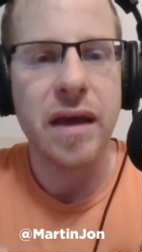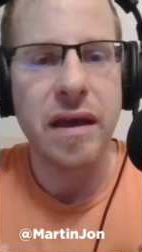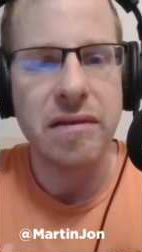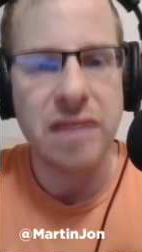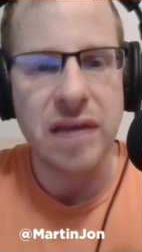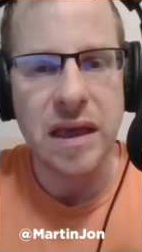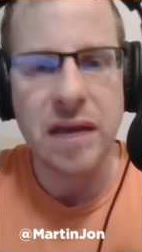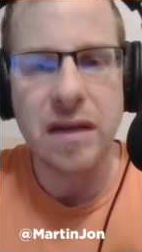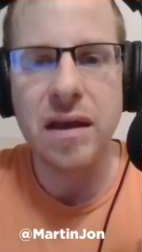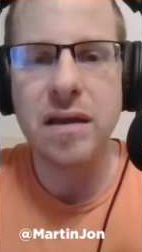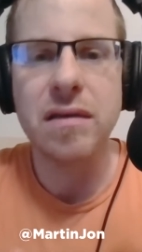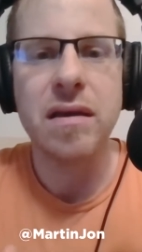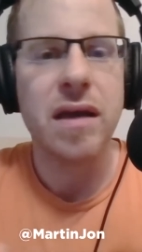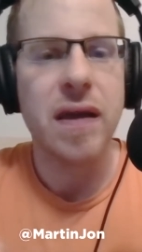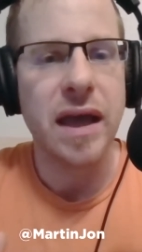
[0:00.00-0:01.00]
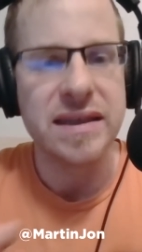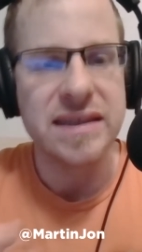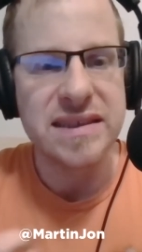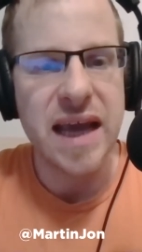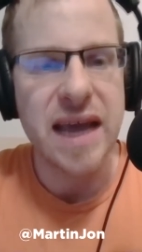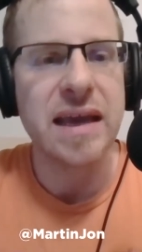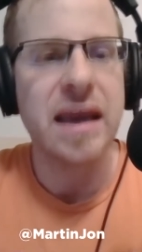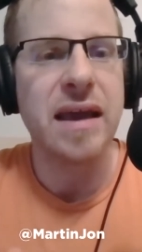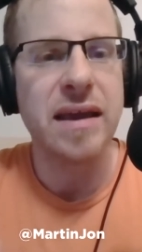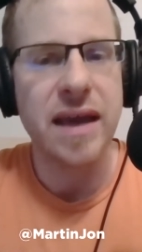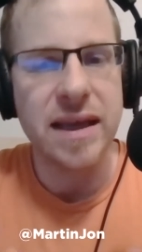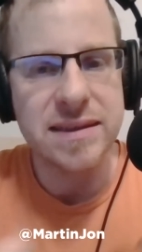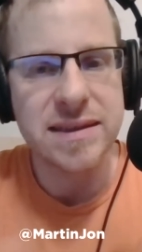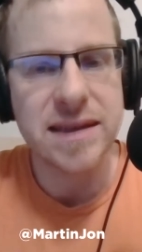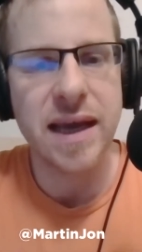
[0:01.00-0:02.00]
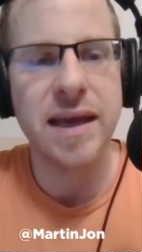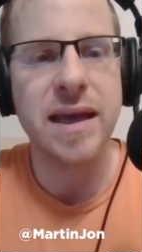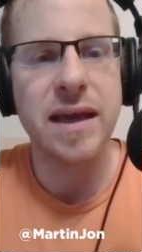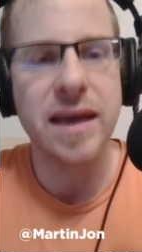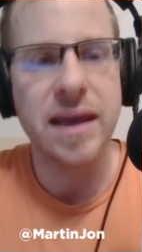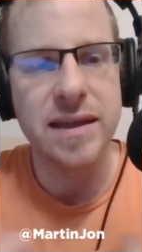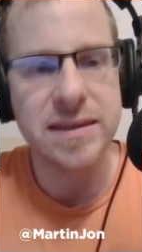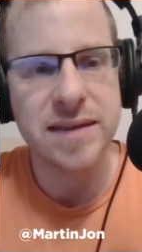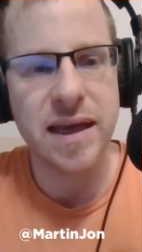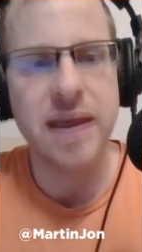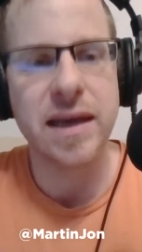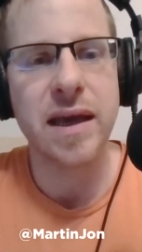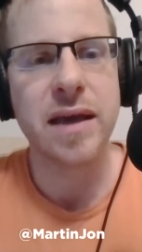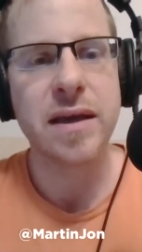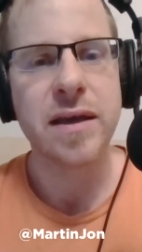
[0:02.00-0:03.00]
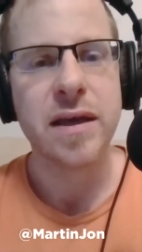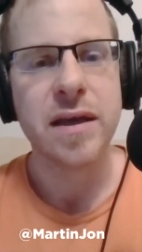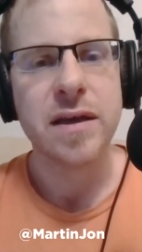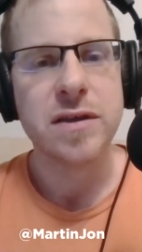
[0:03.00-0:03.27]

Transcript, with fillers: and eating and taking and taking and taking.